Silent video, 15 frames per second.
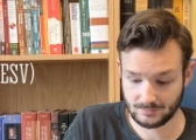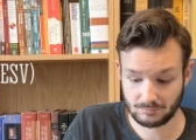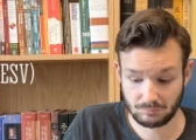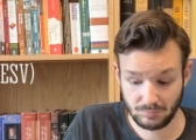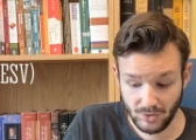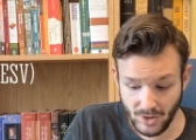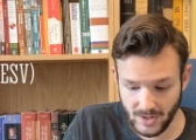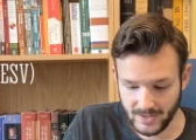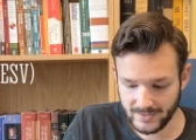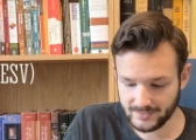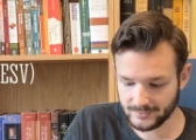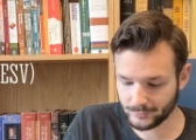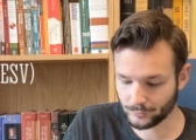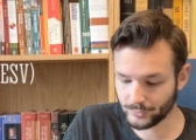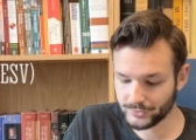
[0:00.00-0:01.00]
But
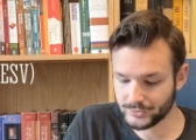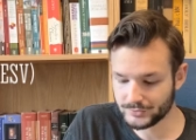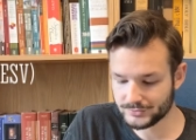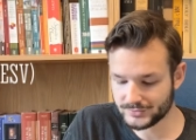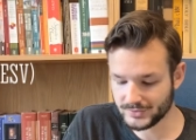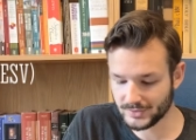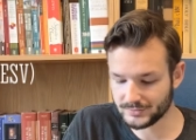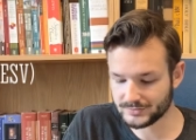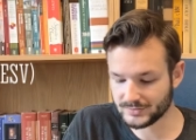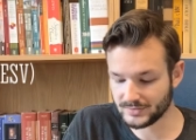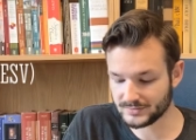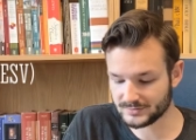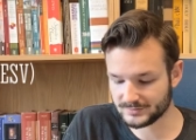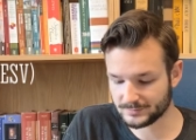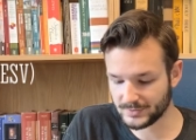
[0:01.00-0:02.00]
the one who sows to the
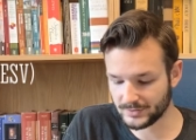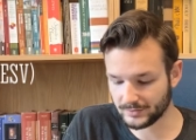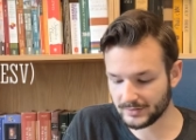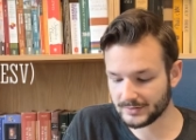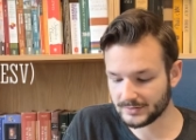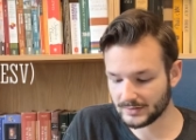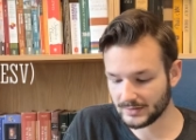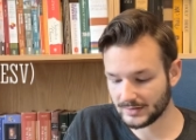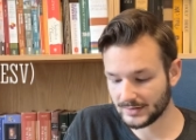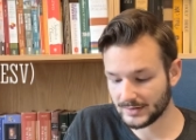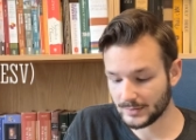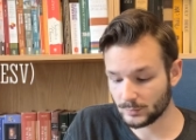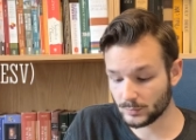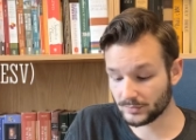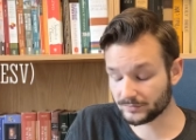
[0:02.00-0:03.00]
Spirit
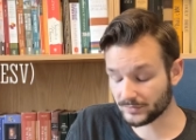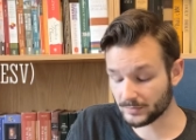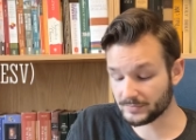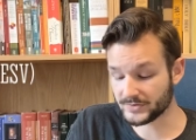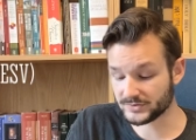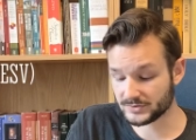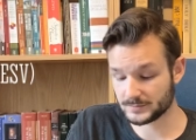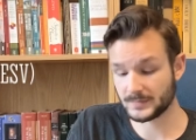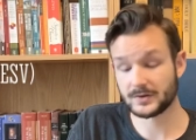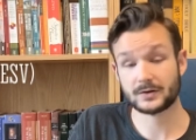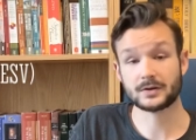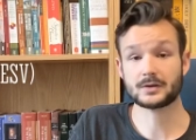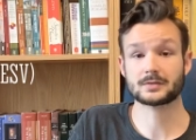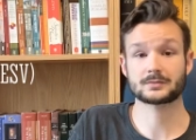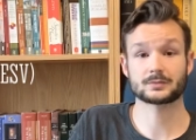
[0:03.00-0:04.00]
will from the
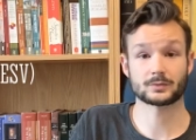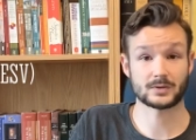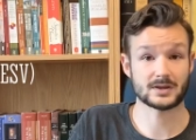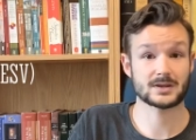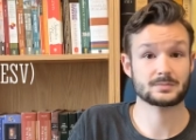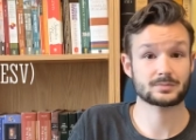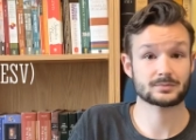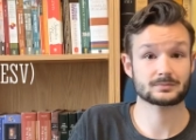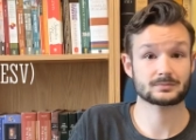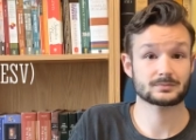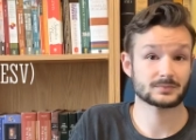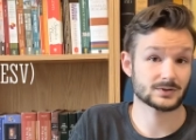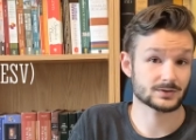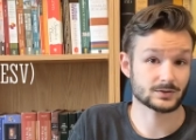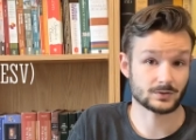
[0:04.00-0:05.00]
Spirit reap
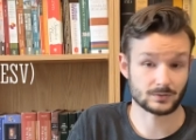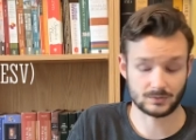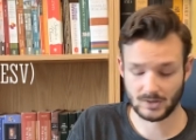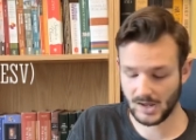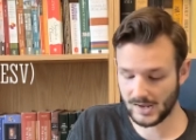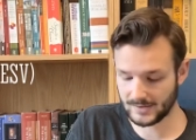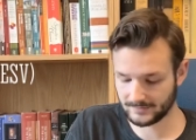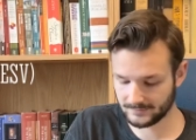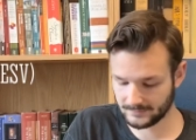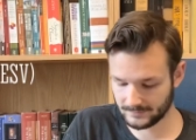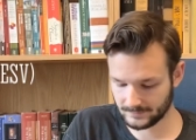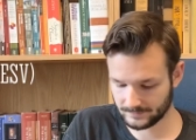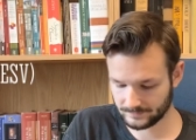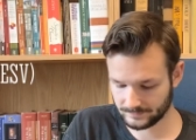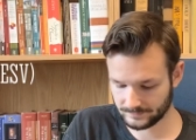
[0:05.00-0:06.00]
eternal life.
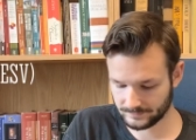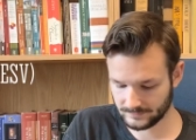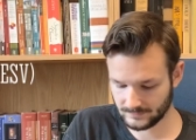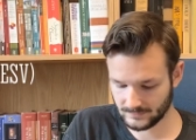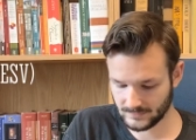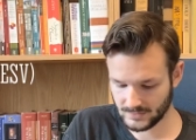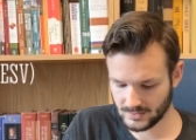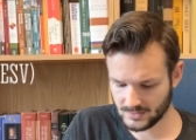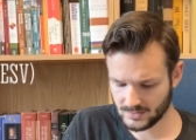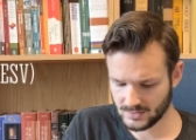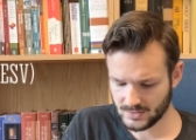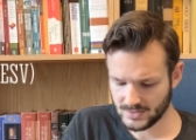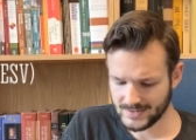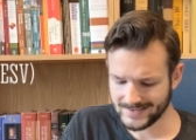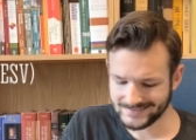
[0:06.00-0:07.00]

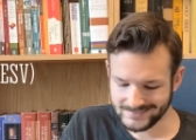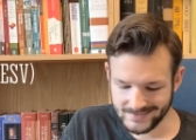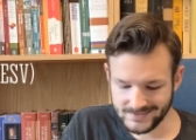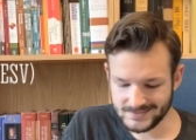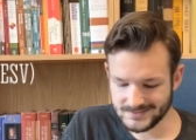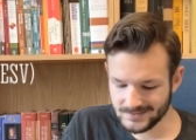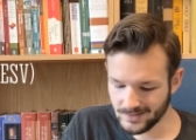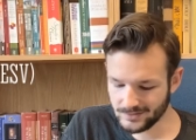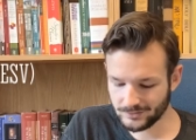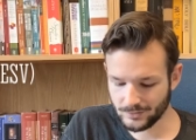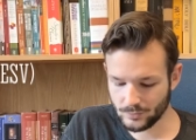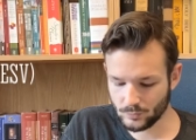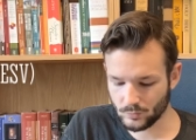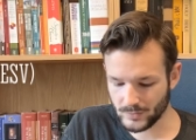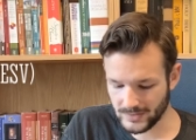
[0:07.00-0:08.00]
And let us not grow
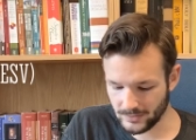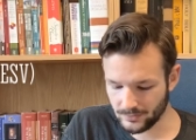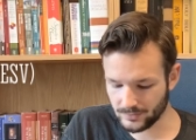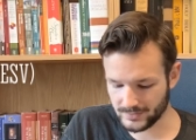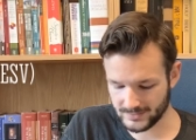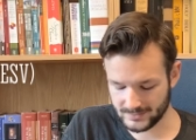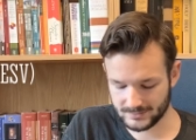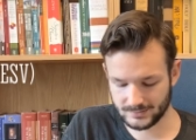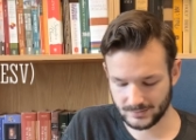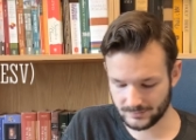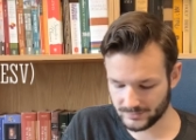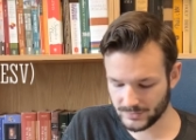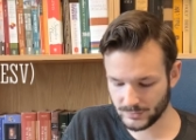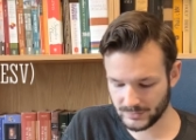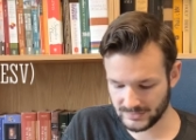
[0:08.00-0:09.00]
weary of
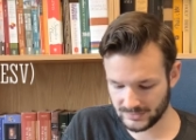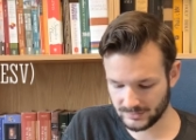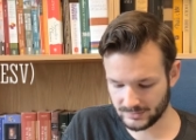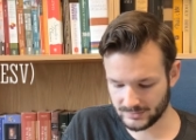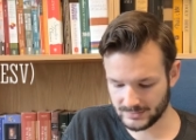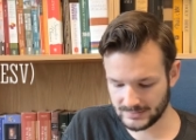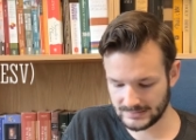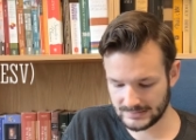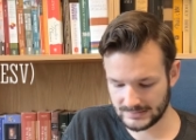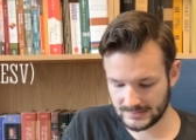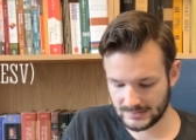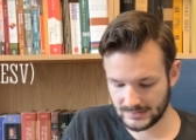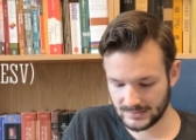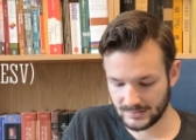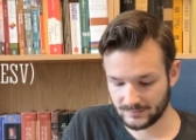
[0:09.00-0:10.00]
doing good,
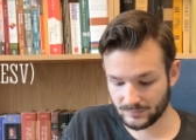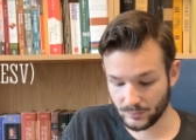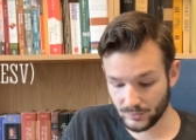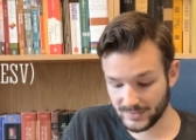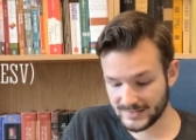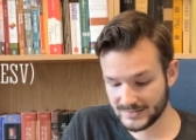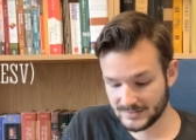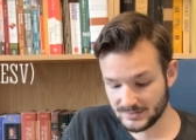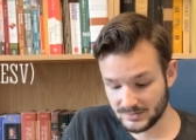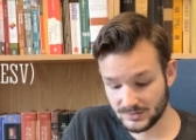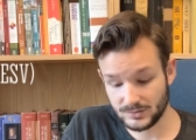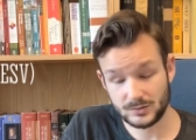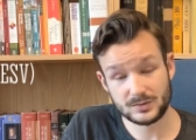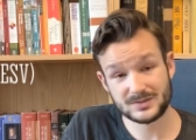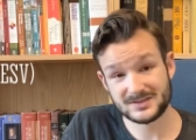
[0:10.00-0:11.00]
for in
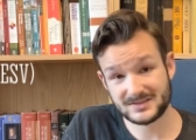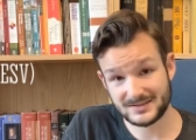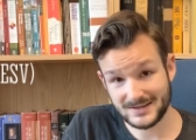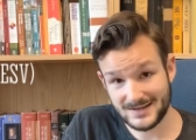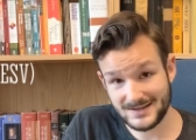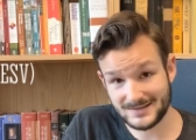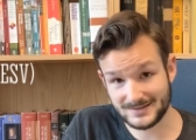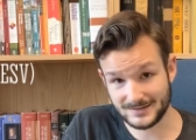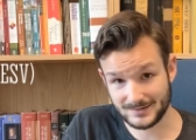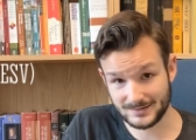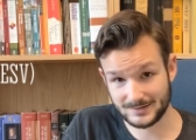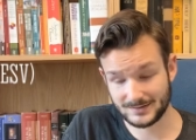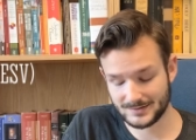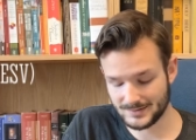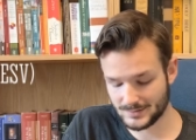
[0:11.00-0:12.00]
due
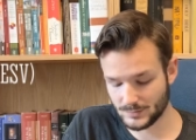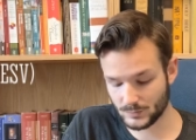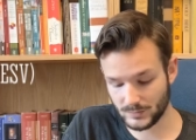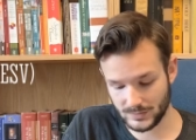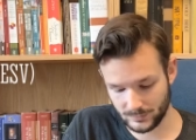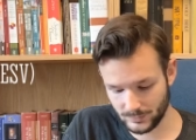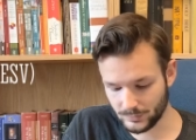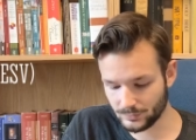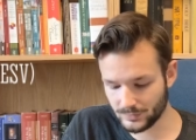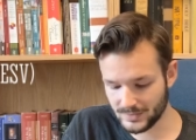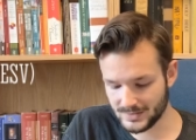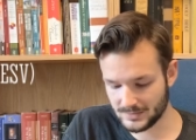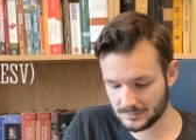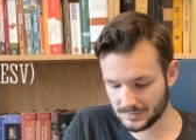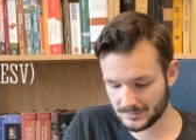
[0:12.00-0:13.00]
season we will
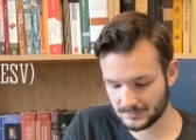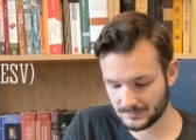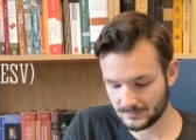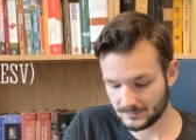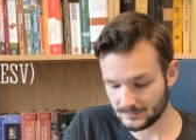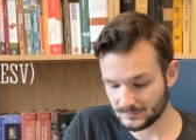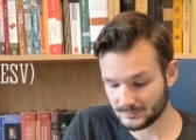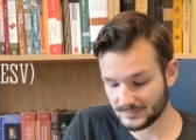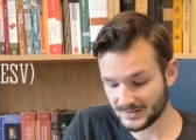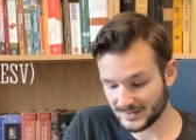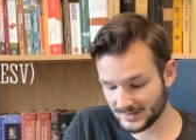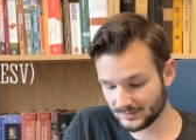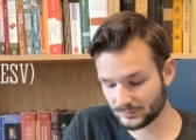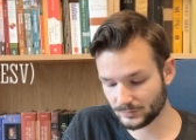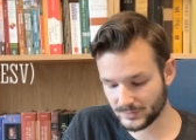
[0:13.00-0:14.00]
reap,
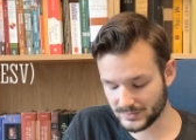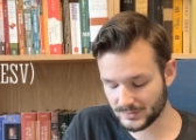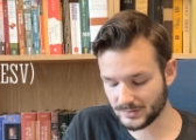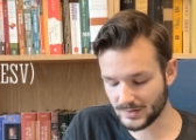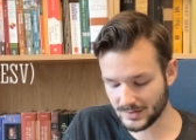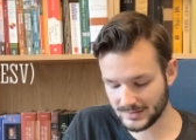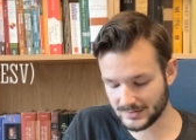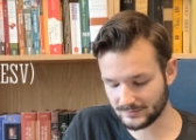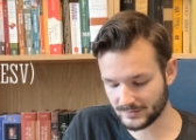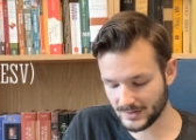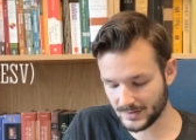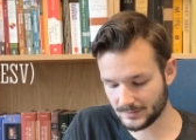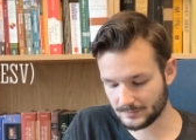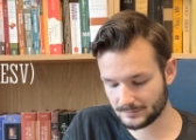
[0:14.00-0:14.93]
if we do not give up.